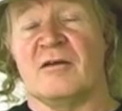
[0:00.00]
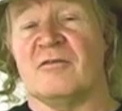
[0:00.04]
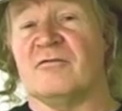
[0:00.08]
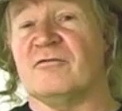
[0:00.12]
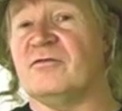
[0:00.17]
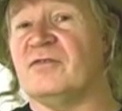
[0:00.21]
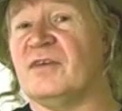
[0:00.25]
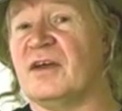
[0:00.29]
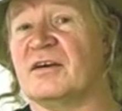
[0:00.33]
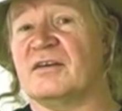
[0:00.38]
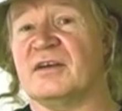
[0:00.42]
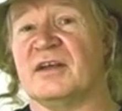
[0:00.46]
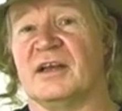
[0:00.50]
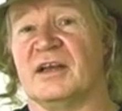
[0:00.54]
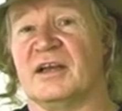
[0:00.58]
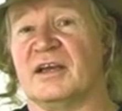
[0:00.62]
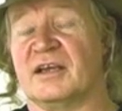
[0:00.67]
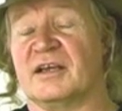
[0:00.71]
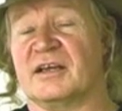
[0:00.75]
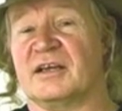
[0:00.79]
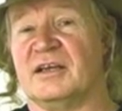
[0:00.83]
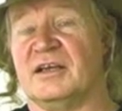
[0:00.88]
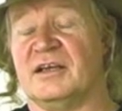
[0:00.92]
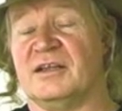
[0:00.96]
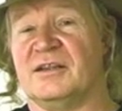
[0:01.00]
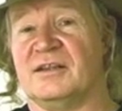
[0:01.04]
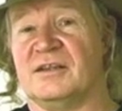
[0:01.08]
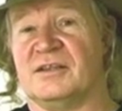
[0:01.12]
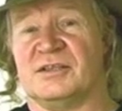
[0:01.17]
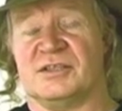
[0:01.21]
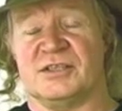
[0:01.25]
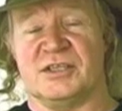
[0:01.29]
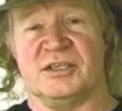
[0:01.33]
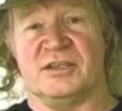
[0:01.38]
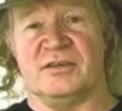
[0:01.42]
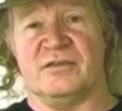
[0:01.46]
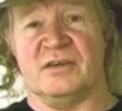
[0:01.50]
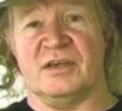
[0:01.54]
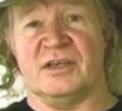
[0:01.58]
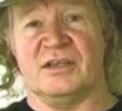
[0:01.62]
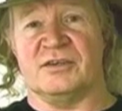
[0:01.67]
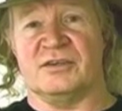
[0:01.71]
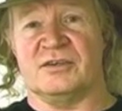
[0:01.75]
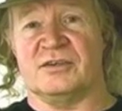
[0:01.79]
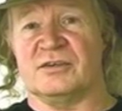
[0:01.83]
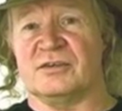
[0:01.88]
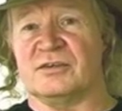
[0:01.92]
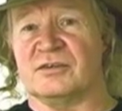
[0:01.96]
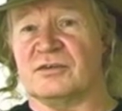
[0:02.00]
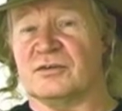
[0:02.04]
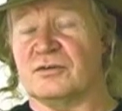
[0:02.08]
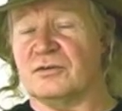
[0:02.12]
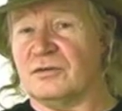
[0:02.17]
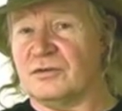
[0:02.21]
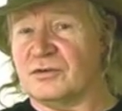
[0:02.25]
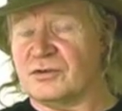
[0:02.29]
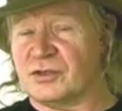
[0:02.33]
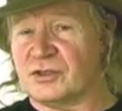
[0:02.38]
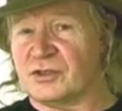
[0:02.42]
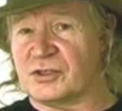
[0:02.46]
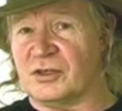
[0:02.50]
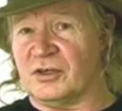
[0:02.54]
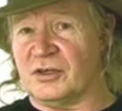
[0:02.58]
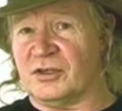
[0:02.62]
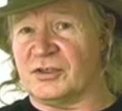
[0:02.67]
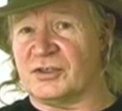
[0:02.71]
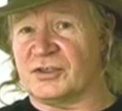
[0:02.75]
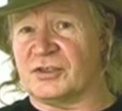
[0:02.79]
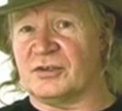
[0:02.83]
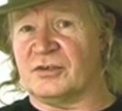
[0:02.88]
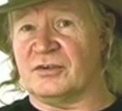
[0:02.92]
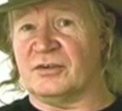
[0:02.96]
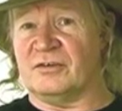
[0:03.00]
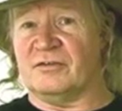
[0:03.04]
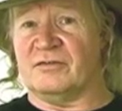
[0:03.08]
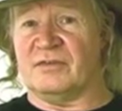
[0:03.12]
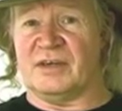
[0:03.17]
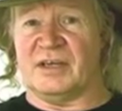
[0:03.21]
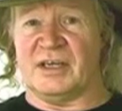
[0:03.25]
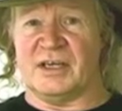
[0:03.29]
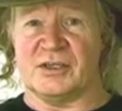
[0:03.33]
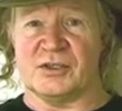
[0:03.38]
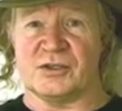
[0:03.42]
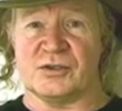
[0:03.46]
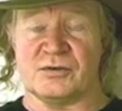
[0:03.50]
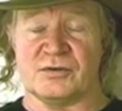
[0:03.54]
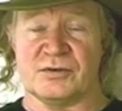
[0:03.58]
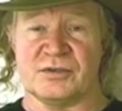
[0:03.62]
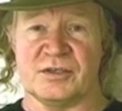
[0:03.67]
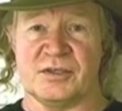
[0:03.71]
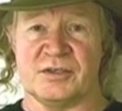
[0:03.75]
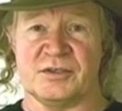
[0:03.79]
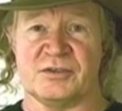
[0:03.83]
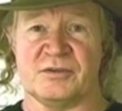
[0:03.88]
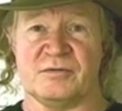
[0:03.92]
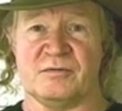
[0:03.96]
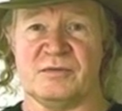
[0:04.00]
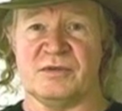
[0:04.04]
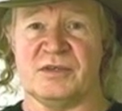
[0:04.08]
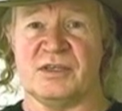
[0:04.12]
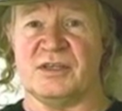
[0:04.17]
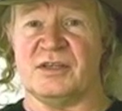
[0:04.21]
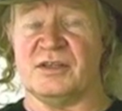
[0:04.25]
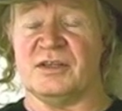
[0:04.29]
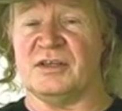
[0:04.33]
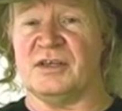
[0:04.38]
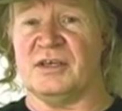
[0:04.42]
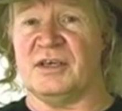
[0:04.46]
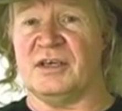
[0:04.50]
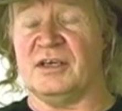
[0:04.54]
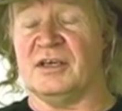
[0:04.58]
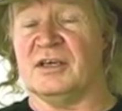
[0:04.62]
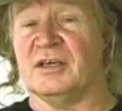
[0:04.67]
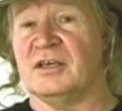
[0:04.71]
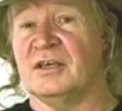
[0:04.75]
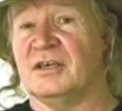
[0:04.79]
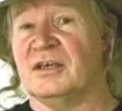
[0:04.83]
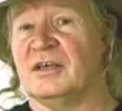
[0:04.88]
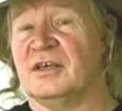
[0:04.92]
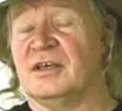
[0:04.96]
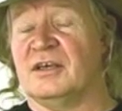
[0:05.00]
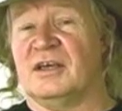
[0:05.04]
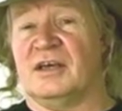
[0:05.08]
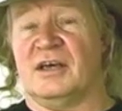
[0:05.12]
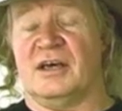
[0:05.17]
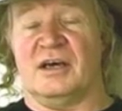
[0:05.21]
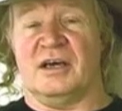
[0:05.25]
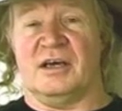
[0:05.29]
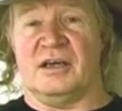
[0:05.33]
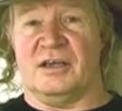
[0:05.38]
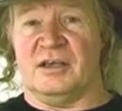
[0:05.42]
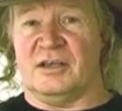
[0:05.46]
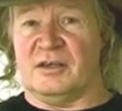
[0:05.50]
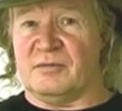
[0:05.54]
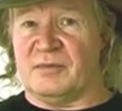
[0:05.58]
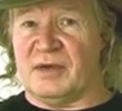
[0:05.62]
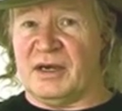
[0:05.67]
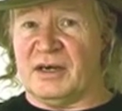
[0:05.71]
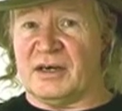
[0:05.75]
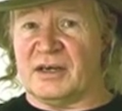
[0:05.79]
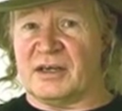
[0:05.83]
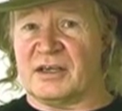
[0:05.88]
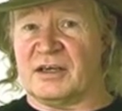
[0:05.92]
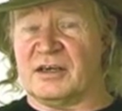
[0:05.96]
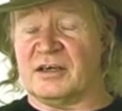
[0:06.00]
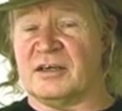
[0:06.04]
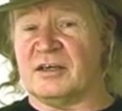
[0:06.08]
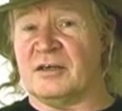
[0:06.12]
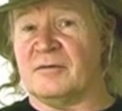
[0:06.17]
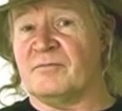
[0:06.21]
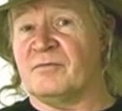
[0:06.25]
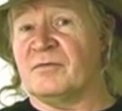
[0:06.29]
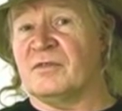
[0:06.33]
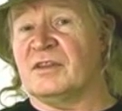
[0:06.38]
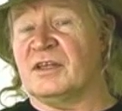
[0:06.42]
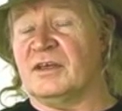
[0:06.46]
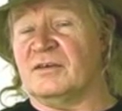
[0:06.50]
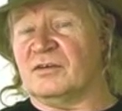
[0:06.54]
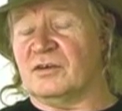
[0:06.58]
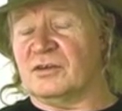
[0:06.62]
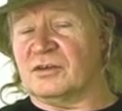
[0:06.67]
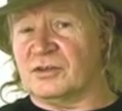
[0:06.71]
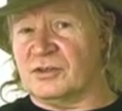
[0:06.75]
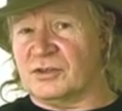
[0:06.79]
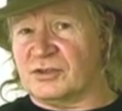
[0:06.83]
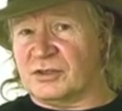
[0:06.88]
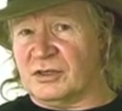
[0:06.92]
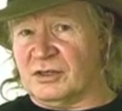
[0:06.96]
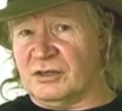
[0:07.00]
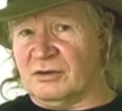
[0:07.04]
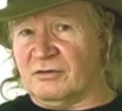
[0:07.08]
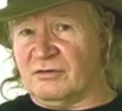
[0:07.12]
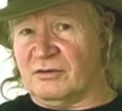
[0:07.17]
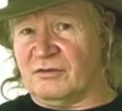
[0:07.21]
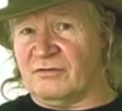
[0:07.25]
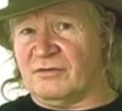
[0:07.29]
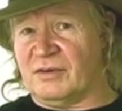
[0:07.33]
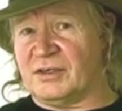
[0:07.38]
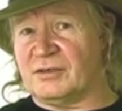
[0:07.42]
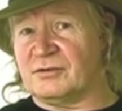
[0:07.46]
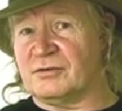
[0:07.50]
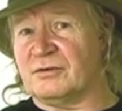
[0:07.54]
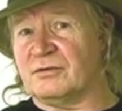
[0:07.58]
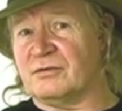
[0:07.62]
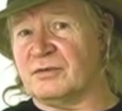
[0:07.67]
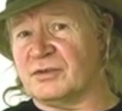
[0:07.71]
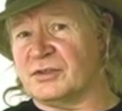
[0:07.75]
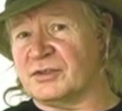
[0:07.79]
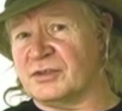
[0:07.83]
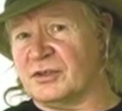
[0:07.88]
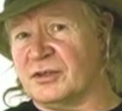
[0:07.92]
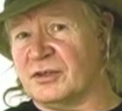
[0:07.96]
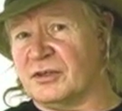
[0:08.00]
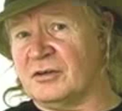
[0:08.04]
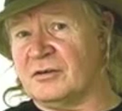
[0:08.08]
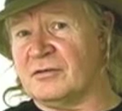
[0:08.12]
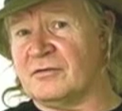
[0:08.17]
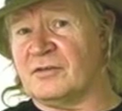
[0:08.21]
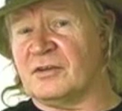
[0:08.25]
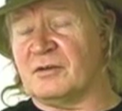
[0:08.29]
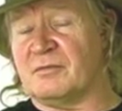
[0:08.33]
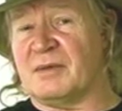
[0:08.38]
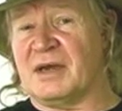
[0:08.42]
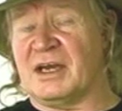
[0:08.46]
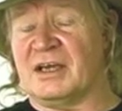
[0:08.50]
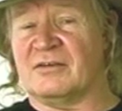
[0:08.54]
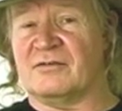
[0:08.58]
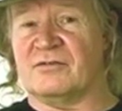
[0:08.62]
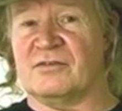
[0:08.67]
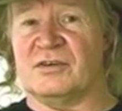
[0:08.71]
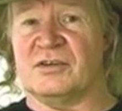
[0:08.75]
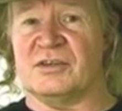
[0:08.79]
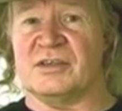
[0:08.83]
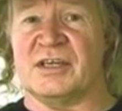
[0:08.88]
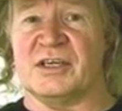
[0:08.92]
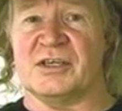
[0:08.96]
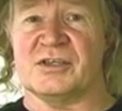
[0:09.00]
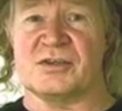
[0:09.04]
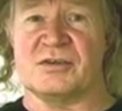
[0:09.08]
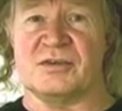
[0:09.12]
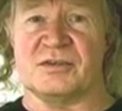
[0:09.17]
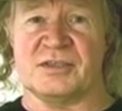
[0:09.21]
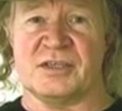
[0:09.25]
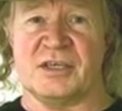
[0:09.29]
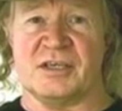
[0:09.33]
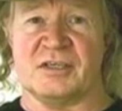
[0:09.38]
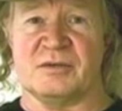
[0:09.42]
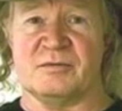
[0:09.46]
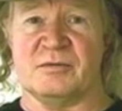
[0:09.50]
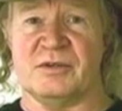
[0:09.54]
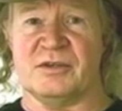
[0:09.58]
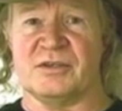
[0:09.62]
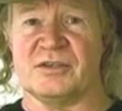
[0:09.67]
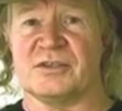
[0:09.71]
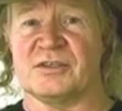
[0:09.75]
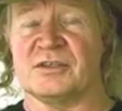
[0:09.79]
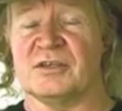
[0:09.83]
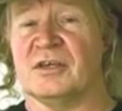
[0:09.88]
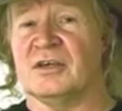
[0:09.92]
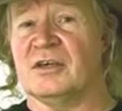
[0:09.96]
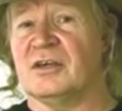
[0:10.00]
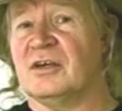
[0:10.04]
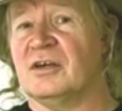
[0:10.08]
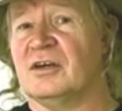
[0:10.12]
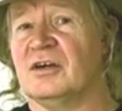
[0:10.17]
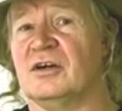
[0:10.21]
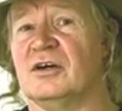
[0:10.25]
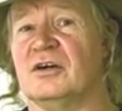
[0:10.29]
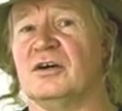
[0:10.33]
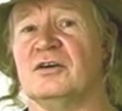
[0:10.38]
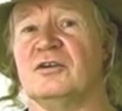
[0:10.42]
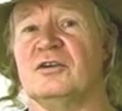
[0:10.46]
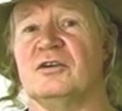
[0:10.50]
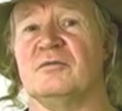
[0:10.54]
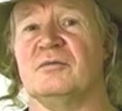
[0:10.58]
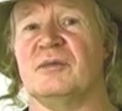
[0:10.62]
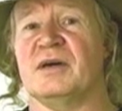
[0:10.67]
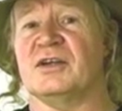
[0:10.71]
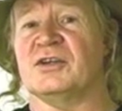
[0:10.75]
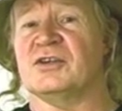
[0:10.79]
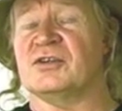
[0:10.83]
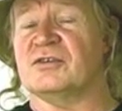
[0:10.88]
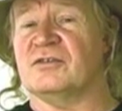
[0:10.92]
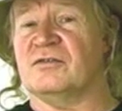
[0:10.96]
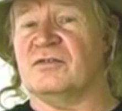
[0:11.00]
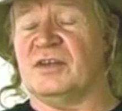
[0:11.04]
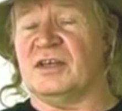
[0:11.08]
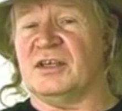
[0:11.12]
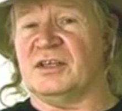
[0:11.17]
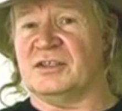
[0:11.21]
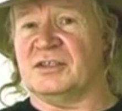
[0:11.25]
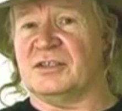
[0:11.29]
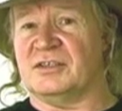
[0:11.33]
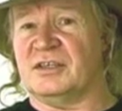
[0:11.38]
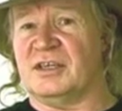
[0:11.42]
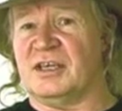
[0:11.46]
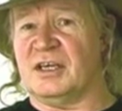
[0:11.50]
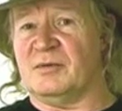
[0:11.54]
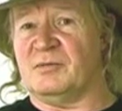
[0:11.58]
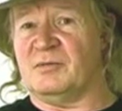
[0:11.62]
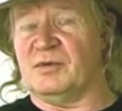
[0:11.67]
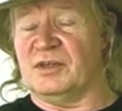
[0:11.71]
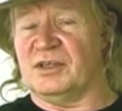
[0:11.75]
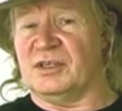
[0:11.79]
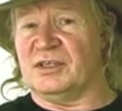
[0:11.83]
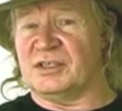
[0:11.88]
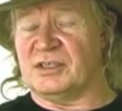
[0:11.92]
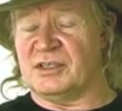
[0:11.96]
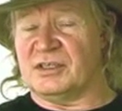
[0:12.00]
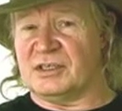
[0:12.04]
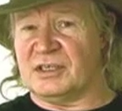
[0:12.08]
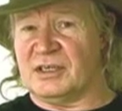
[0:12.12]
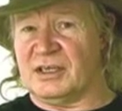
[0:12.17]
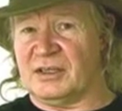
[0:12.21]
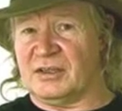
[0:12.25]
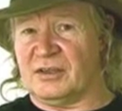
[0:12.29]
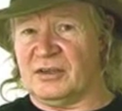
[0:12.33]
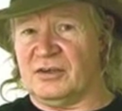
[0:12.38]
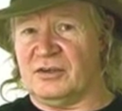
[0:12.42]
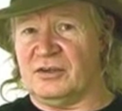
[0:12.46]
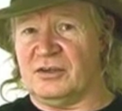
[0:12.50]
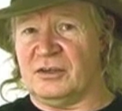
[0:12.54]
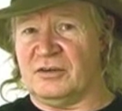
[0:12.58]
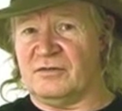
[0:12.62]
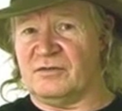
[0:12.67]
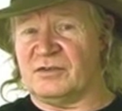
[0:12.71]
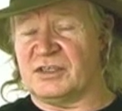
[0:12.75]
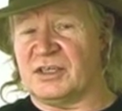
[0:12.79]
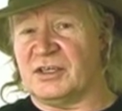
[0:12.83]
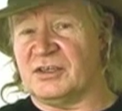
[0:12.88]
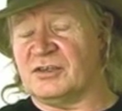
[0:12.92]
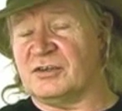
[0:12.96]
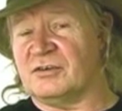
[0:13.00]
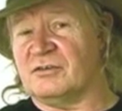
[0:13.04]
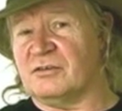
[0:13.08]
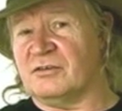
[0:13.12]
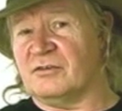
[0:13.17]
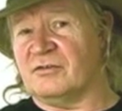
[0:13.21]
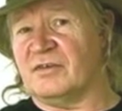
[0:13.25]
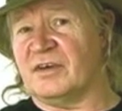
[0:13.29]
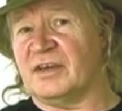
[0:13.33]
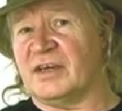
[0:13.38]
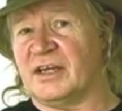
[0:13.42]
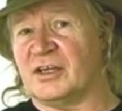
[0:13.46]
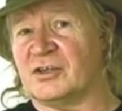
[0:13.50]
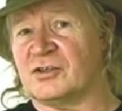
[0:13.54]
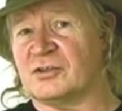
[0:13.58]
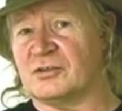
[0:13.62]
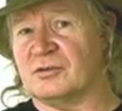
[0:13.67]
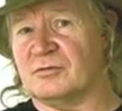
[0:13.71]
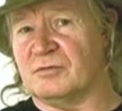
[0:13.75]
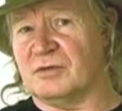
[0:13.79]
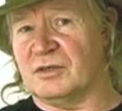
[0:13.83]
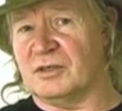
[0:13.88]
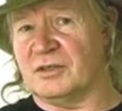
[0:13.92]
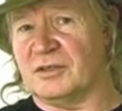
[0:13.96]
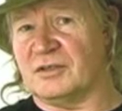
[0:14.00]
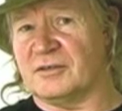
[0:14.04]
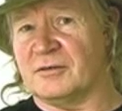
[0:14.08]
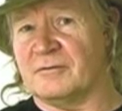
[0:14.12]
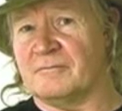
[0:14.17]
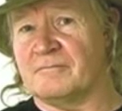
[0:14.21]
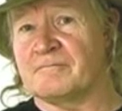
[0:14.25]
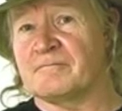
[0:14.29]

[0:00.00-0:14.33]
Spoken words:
very likely that the City of London calls the shots on the financial systems in America. They've got control over the Federal Reserve, the Bank for International Settlements, a whole bunch of things that happen. This is like the nerve center of the financial world.